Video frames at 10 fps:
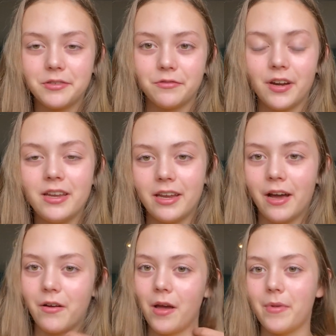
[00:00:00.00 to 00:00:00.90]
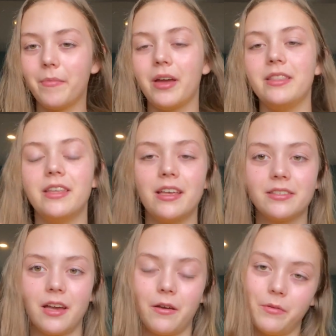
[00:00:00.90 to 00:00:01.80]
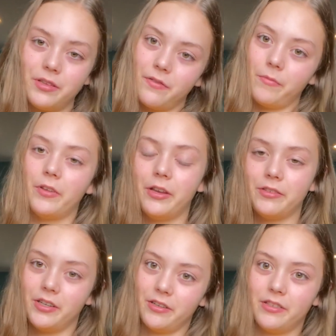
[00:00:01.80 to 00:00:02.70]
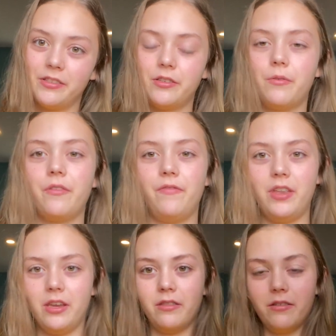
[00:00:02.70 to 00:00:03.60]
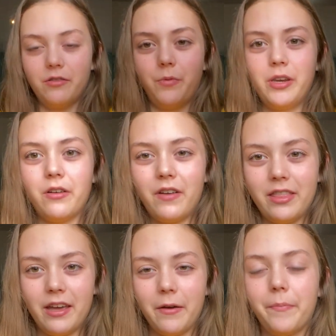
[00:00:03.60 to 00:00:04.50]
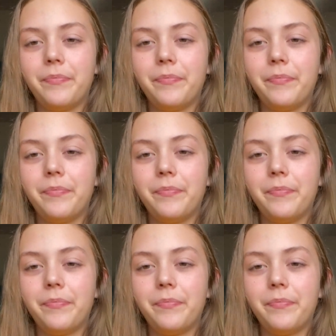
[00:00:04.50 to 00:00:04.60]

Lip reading: So right now I'm at my desk. I always film videos here because it's so convenient. There's a window right there.